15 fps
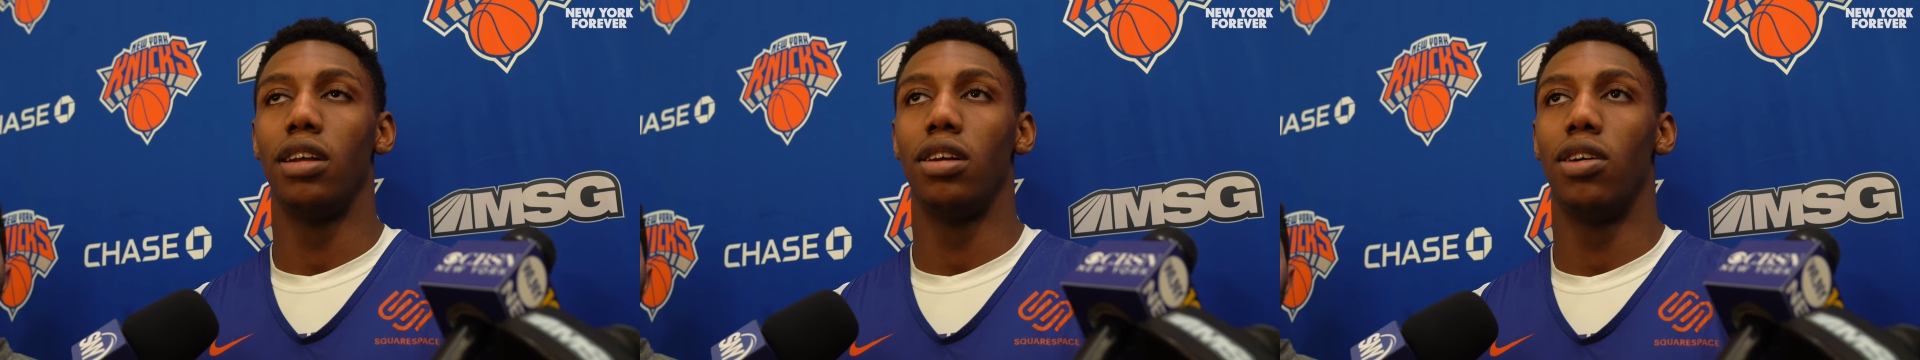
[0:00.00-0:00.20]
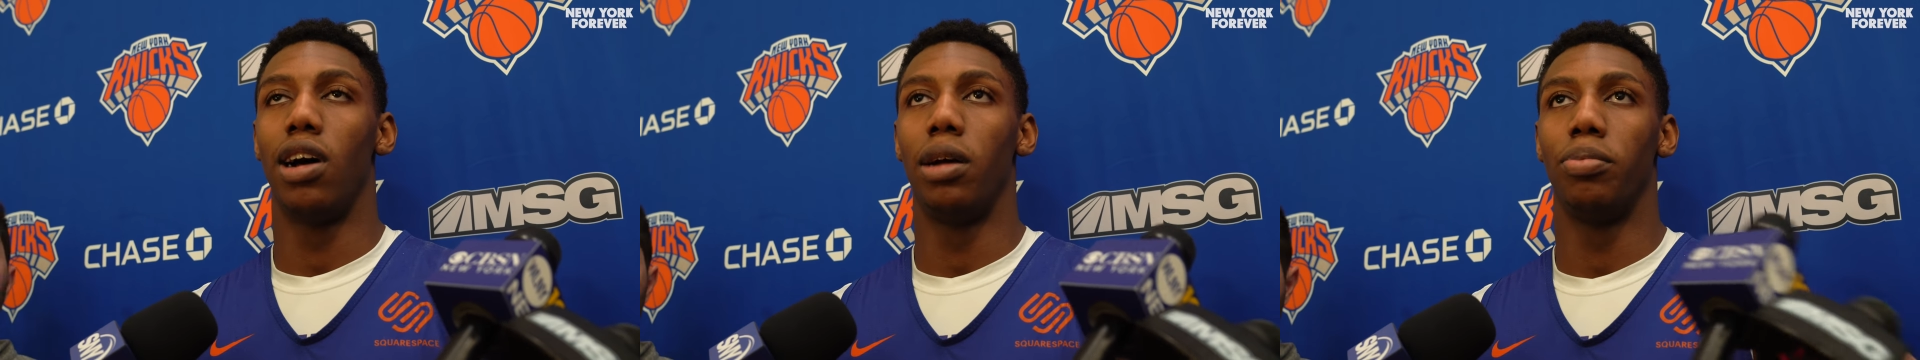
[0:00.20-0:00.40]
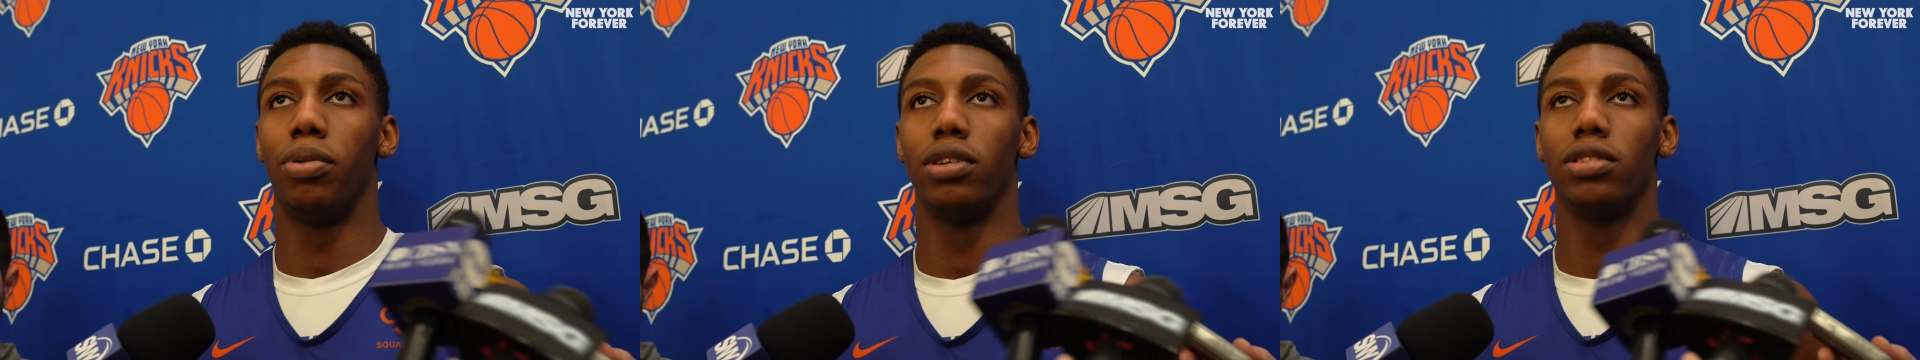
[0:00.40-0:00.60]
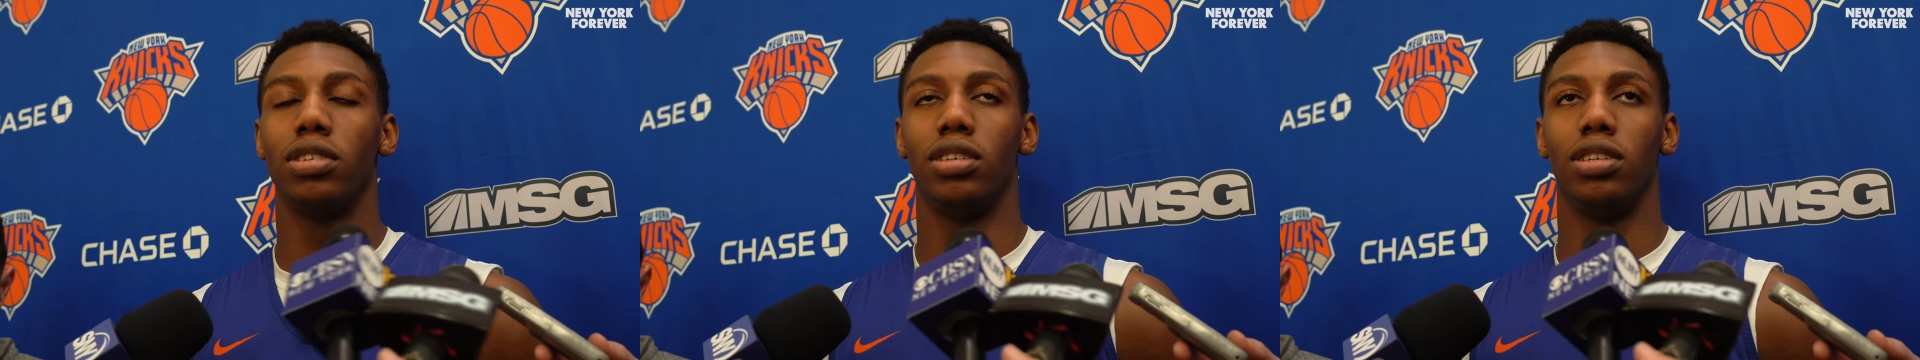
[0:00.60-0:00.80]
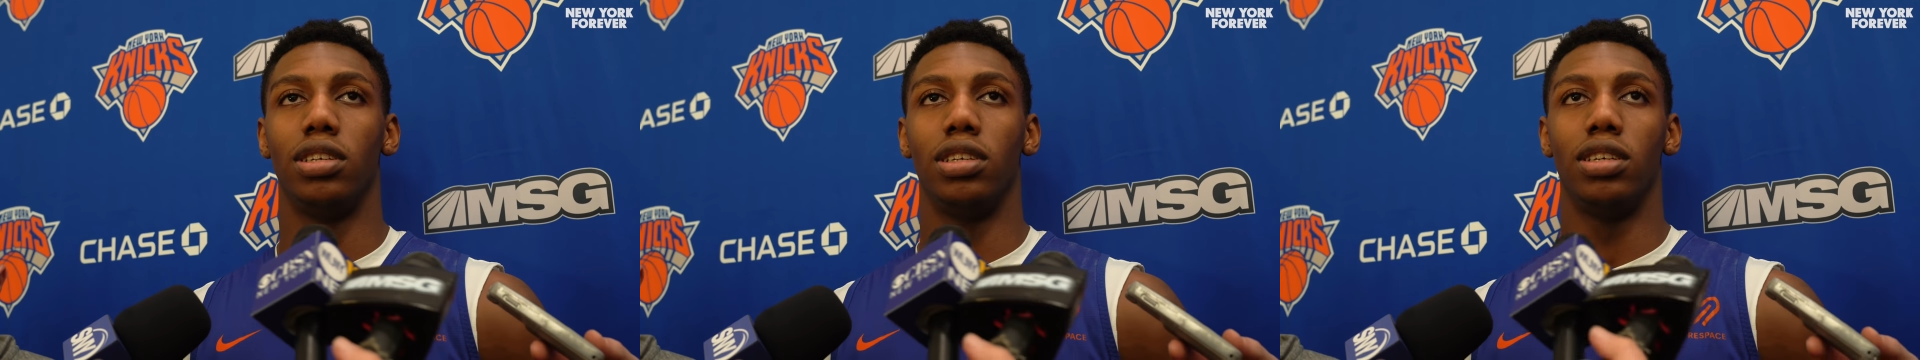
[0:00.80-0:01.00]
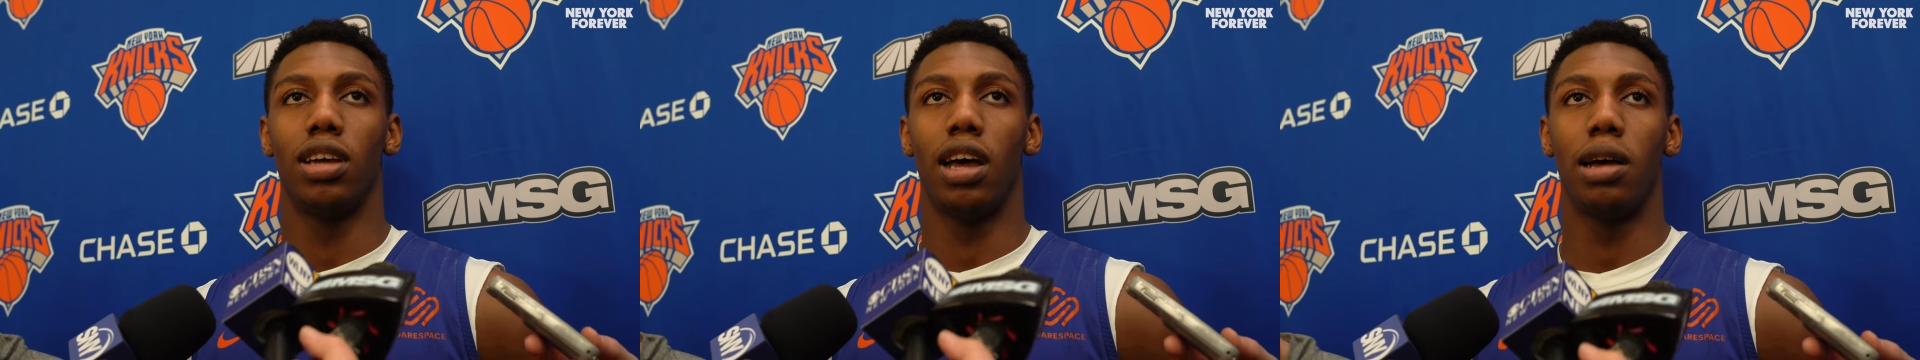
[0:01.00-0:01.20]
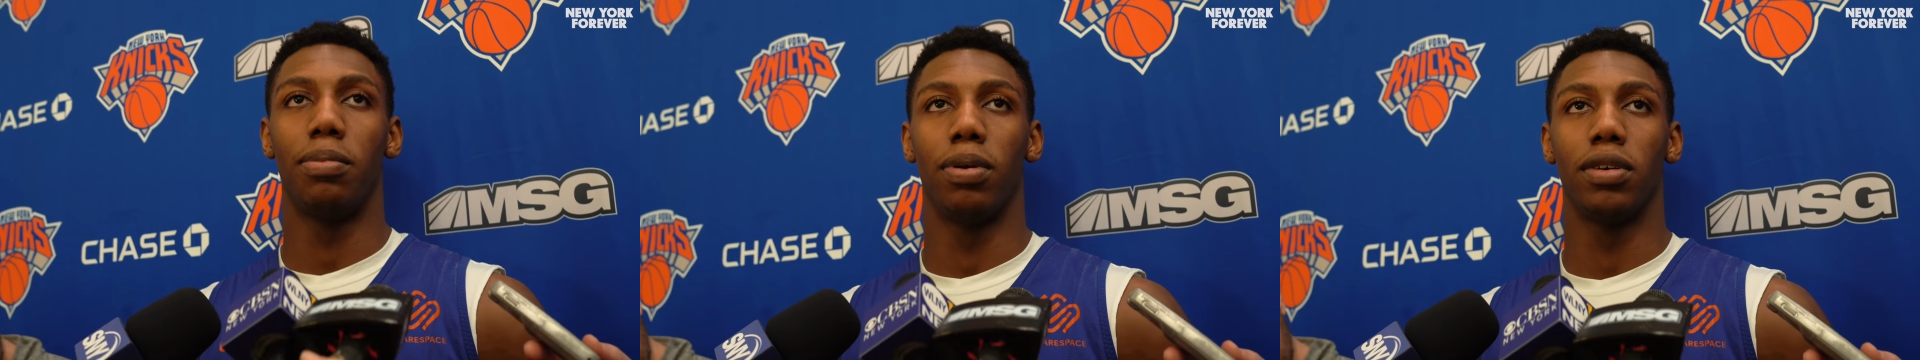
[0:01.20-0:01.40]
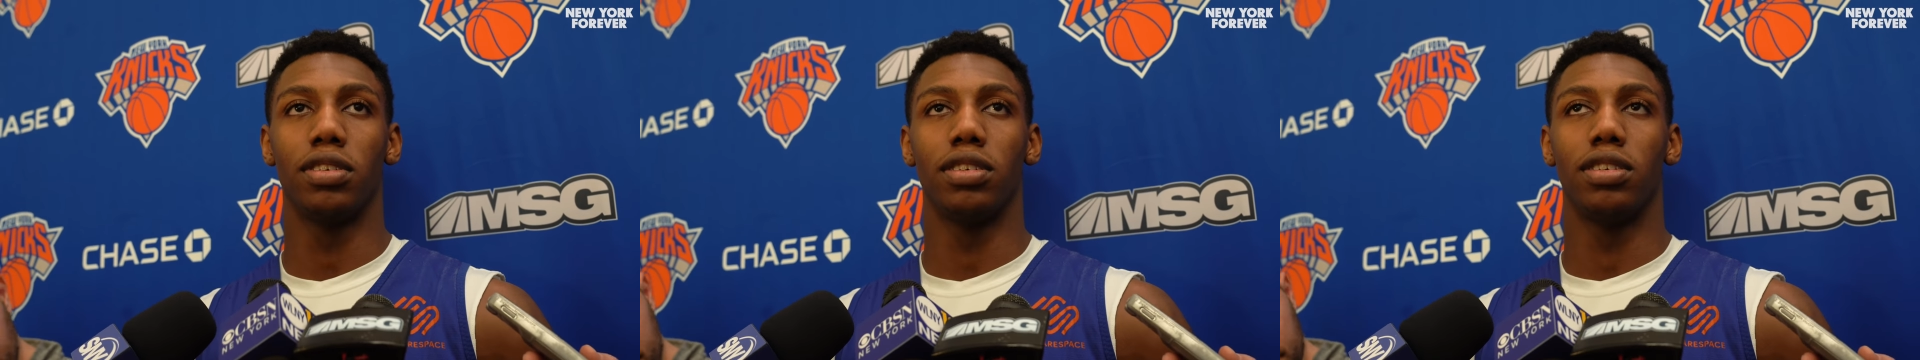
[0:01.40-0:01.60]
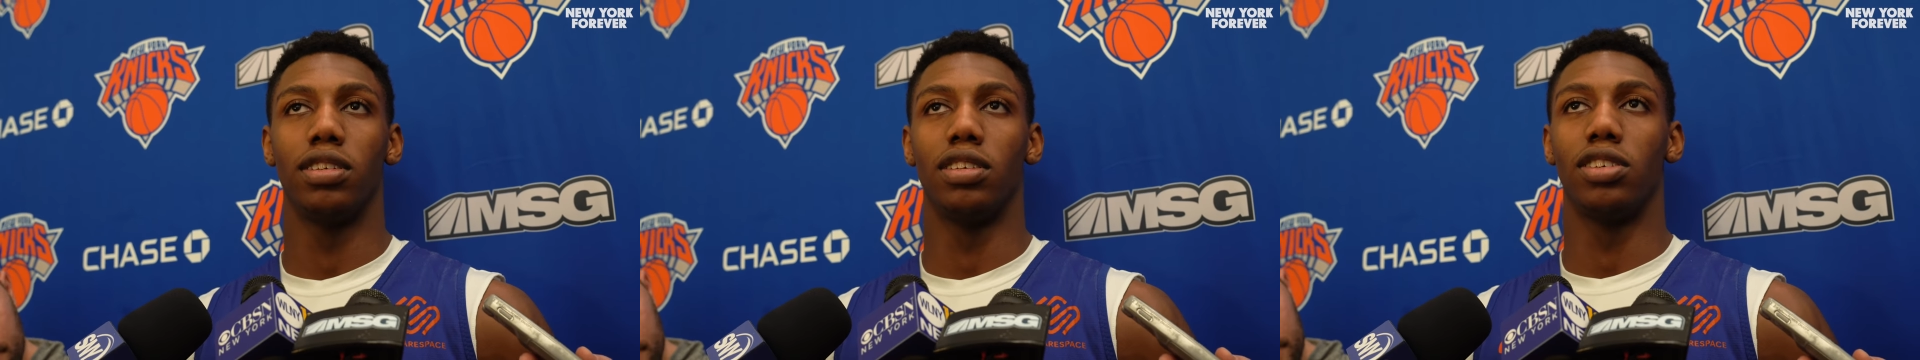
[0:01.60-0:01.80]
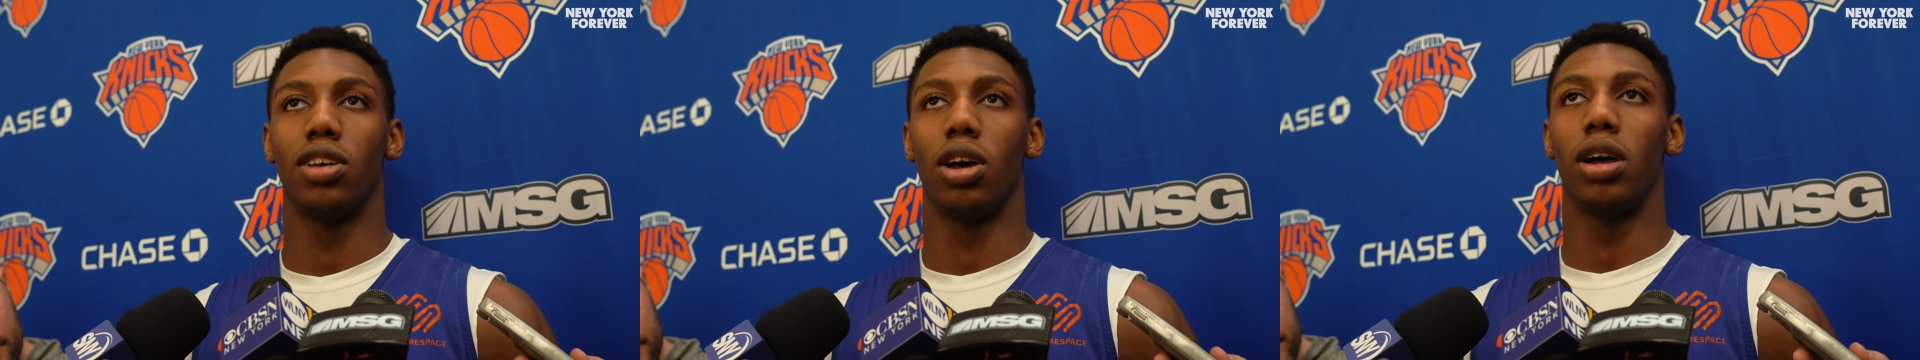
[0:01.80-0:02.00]
I know. I personally, I
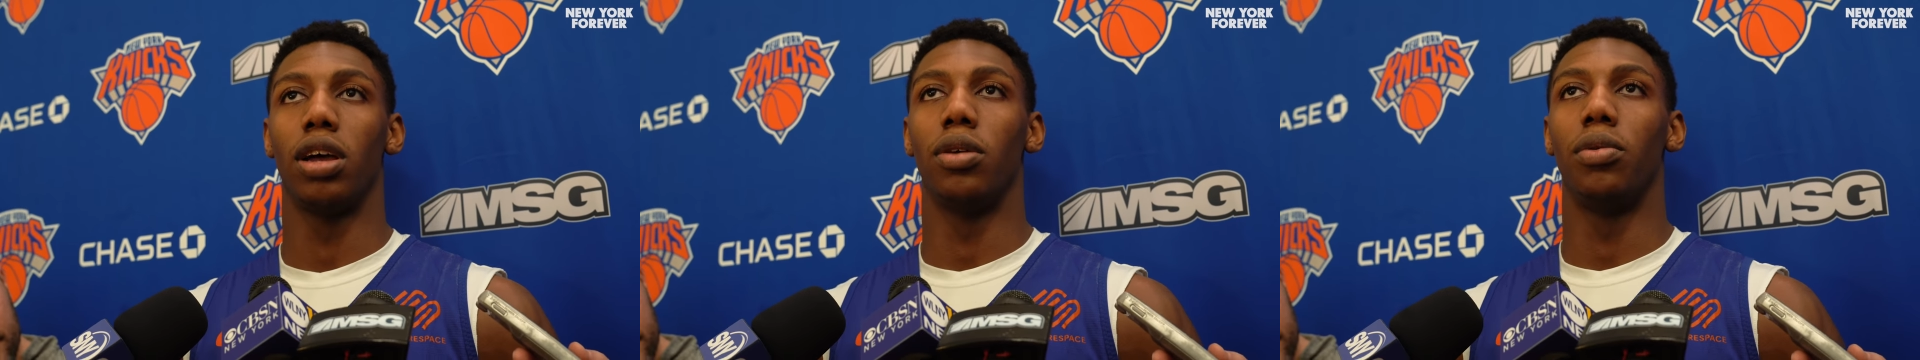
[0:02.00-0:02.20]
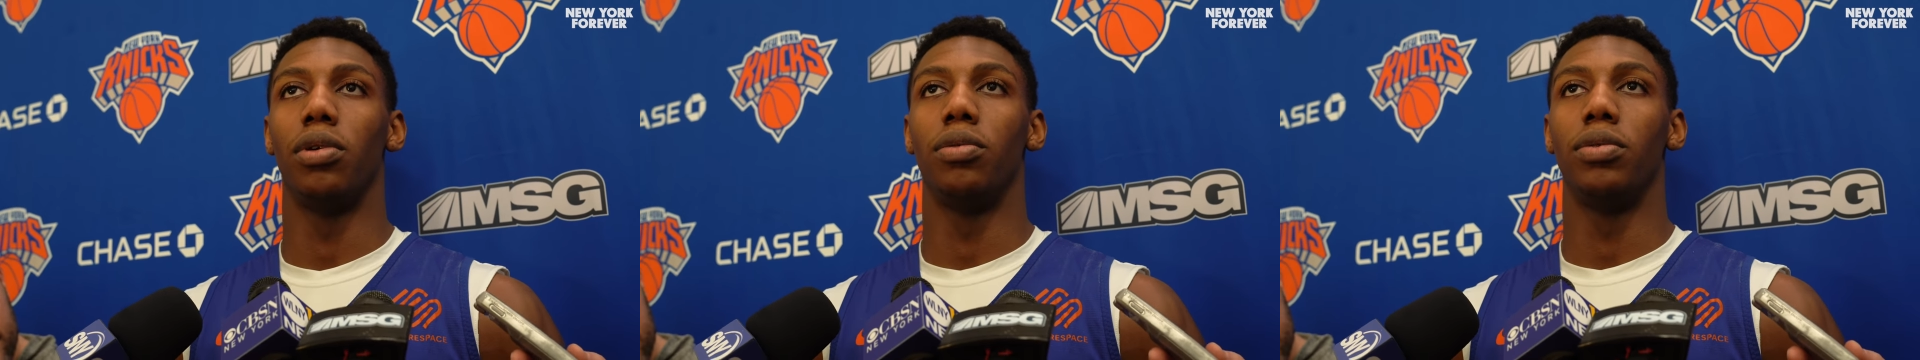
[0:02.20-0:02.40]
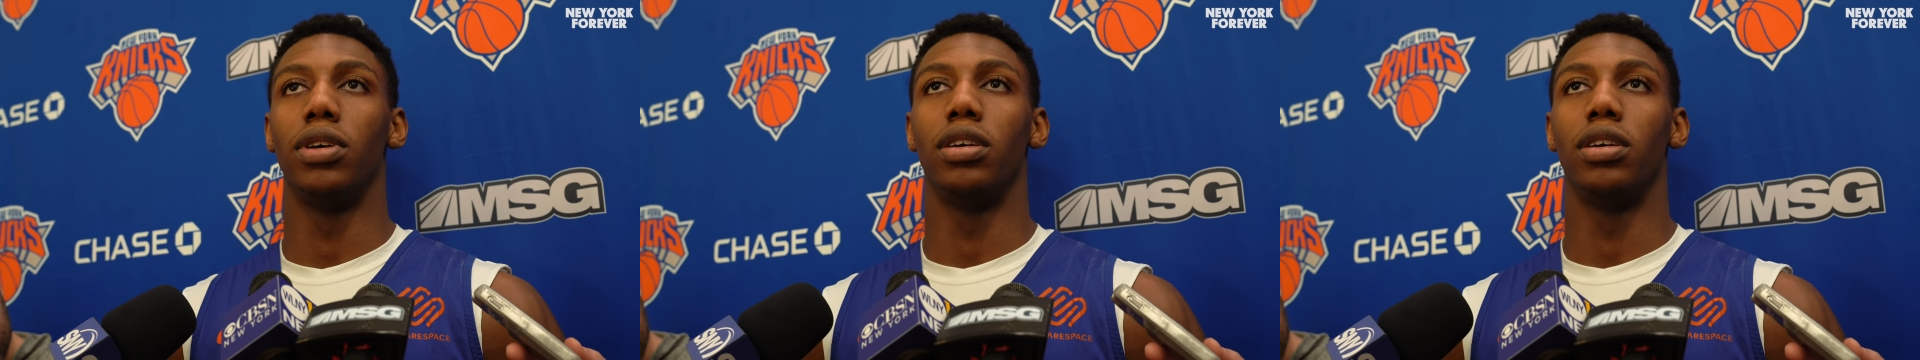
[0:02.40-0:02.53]
personally saw it when we,